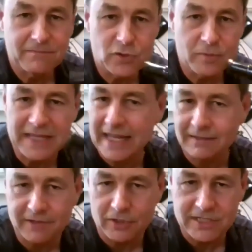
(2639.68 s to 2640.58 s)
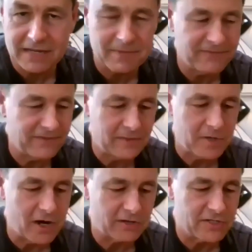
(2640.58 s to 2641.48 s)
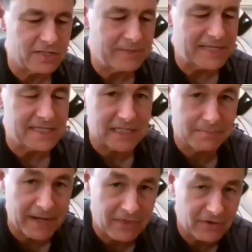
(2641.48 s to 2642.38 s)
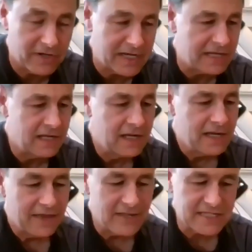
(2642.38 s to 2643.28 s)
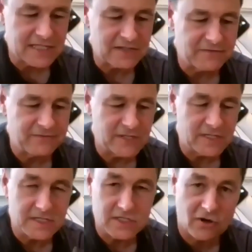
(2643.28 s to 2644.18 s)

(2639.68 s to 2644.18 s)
So it'd be like, you know, 10 by 50 binoculars would be a six by 30. And this has the, this is the